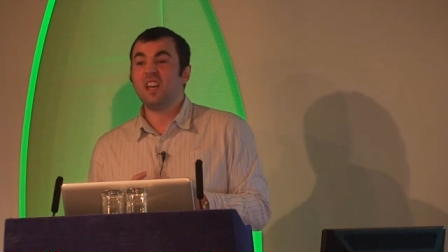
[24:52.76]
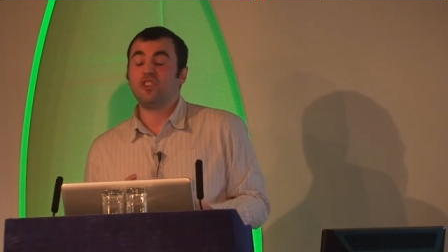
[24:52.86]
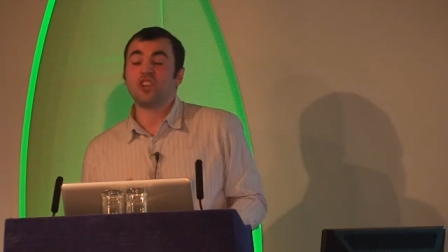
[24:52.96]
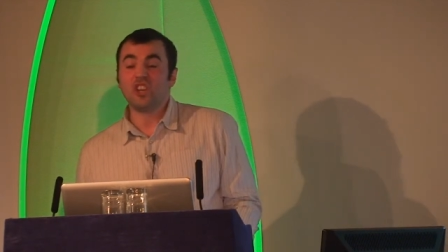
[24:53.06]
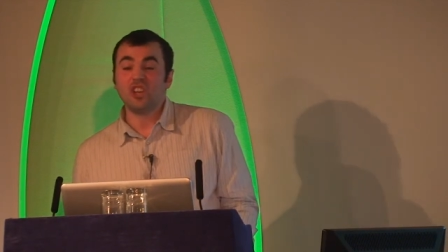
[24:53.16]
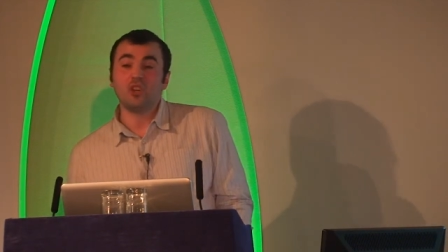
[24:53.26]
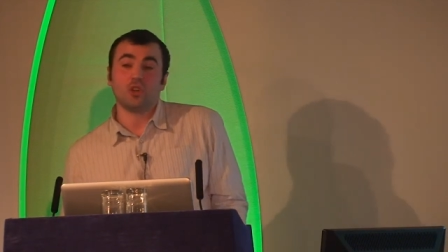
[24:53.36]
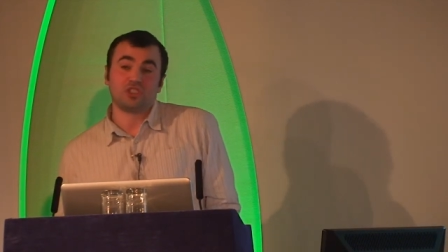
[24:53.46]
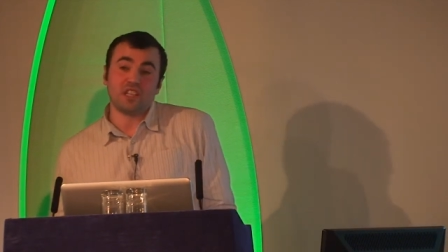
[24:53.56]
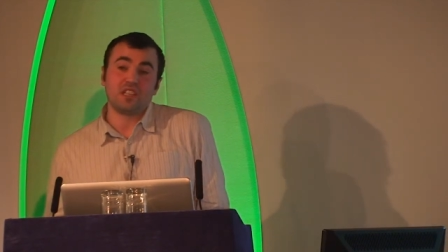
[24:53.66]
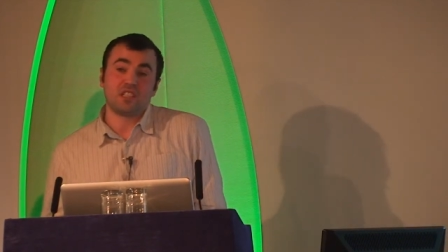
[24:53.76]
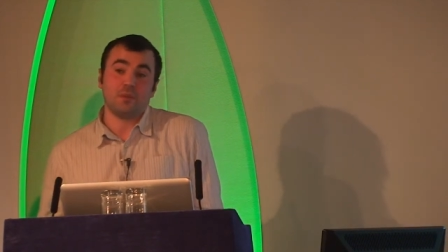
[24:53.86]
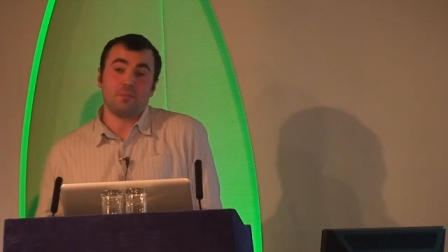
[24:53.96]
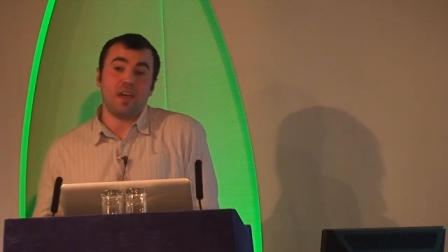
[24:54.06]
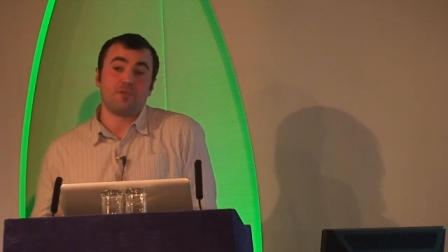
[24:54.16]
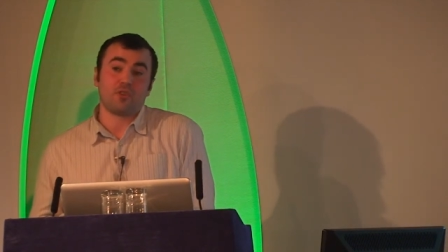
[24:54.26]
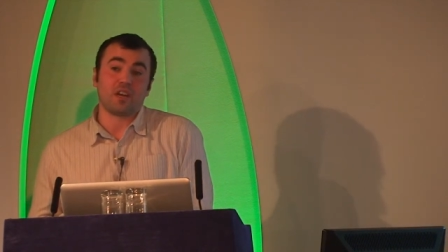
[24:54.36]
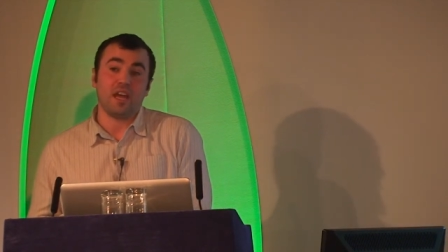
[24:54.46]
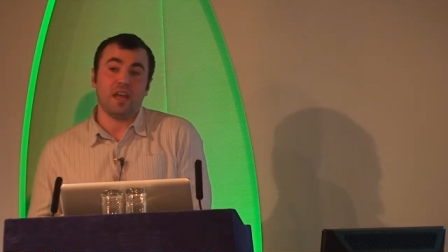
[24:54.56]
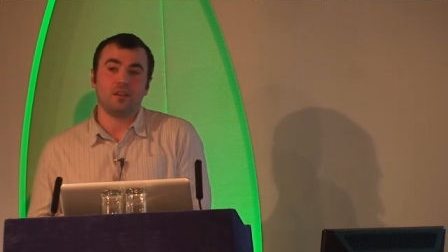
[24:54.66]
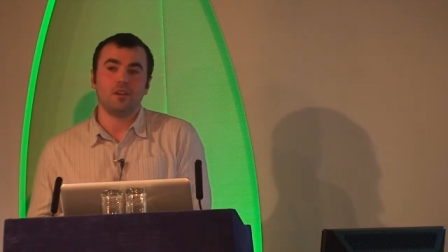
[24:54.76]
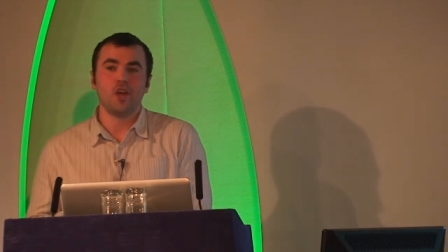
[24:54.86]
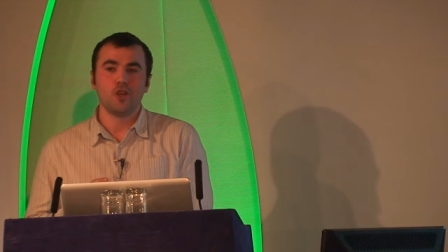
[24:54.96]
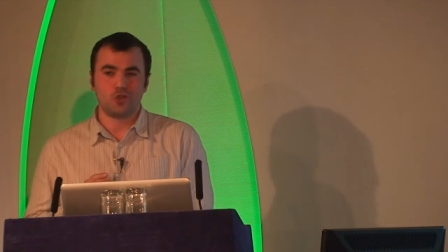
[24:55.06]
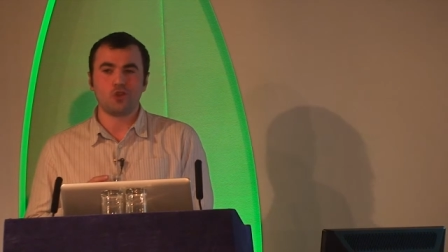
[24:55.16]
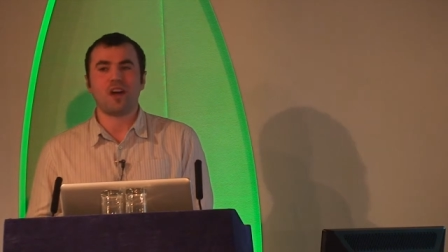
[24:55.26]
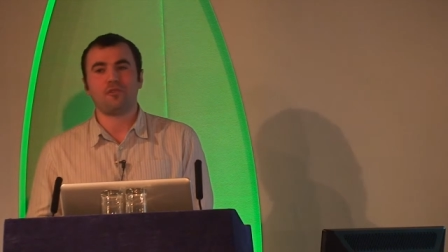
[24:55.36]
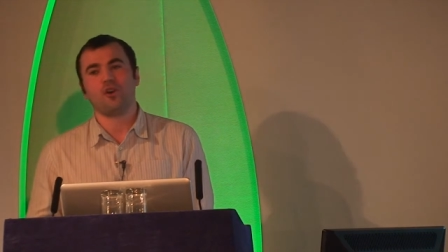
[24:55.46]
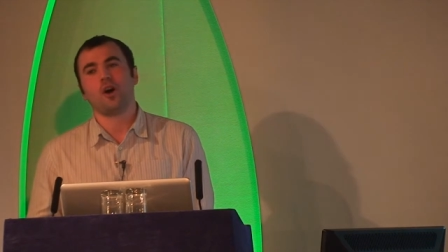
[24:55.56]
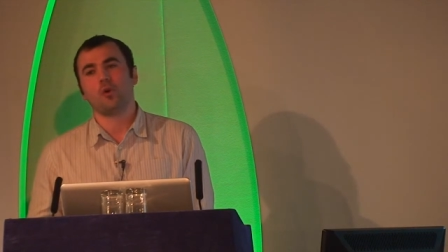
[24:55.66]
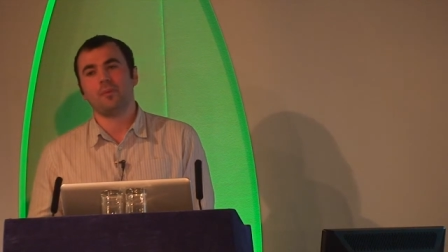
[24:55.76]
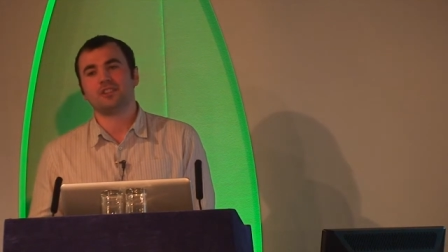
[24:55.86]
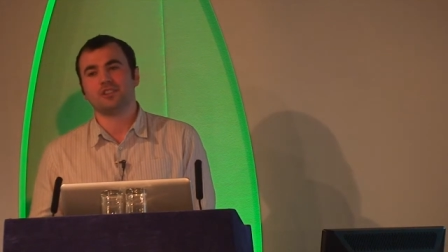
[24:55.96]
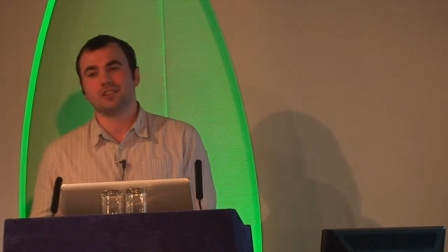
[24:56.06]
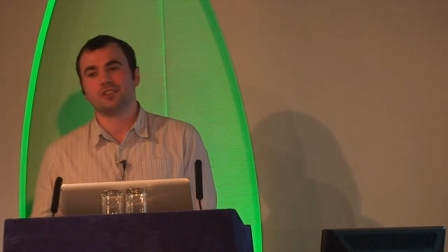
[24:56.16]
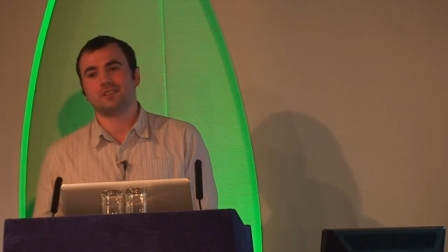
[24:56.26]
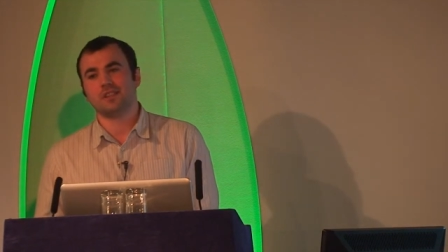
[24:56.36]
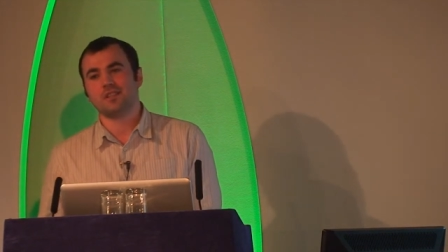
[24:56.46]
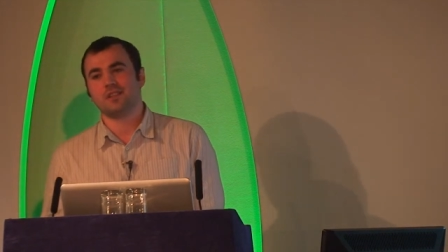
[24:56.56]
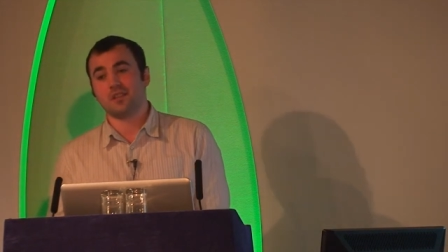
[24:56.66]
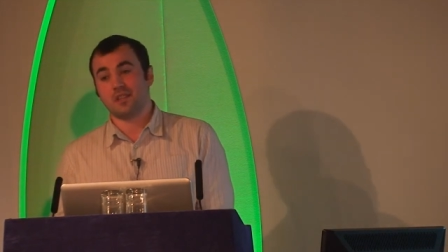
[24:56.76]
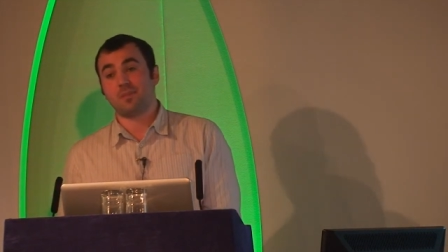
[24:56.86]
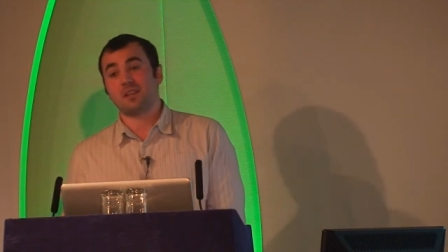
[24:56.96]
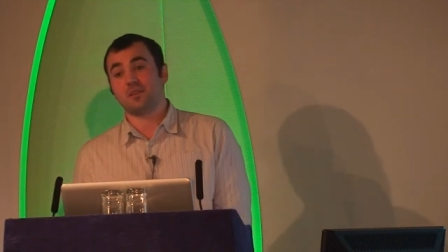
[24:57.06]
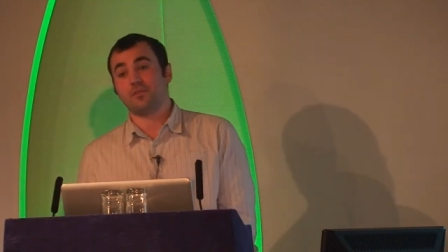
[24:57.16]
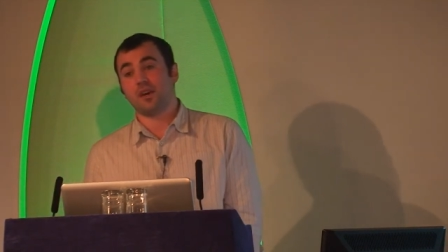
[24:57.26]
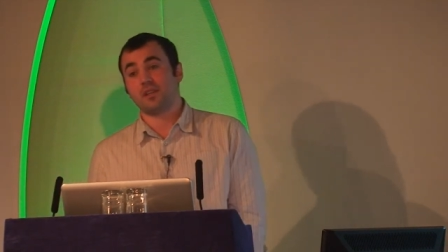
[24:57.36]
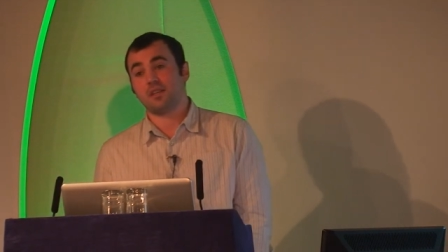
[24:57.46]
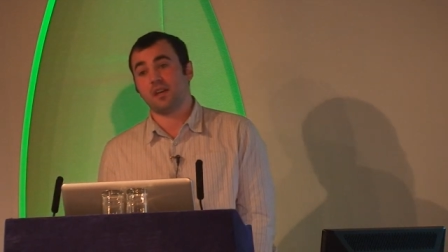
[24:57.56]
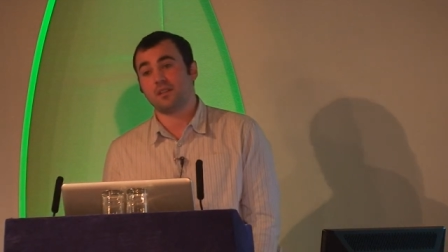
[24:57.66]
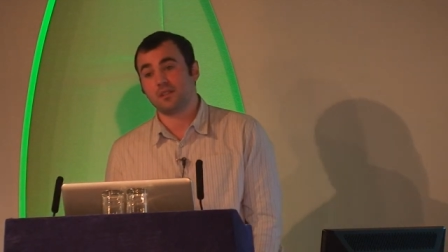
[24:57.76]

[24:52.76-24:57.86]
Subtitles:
If you're going to not send to them ever again, do that final message is the best advice then.